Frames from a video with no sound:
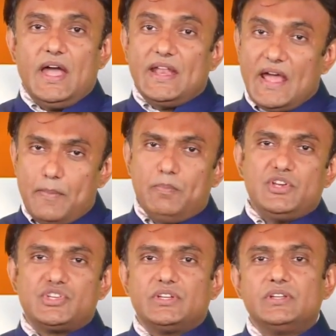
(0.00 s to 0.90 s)
An
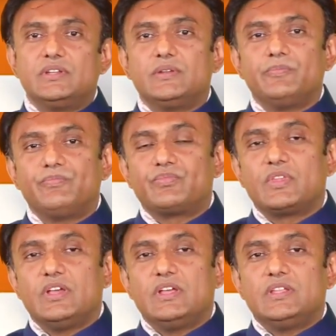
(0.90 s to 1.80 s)
ambition
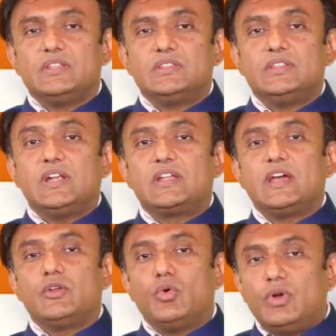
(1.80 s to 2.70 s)
that
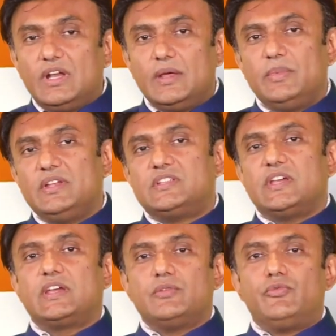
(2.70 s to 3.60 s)
can only be
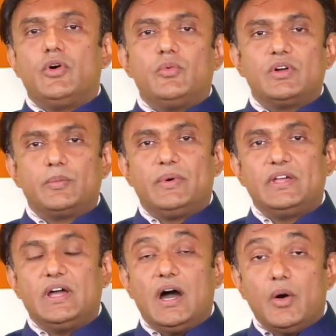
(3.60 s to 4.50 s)
taken forward
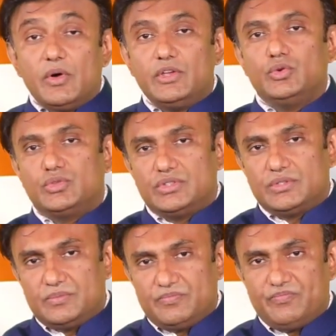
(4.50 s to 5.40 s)
by our
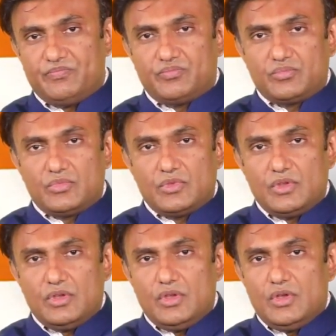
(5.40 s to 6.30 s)
youth,
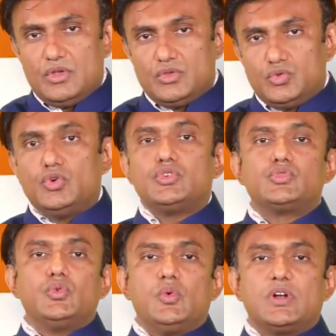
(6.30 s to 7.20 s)
those
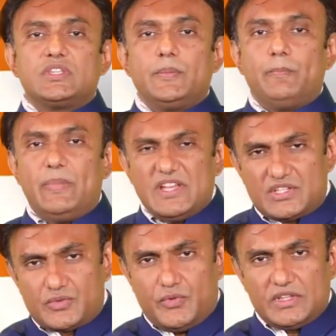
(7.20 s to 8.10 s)
who want the
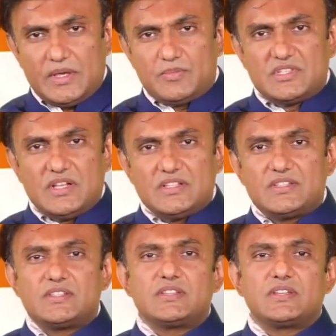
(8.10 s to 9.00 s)
best for
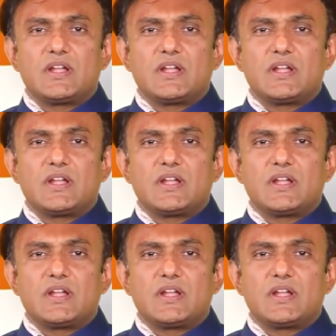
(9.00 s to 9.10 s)
themselves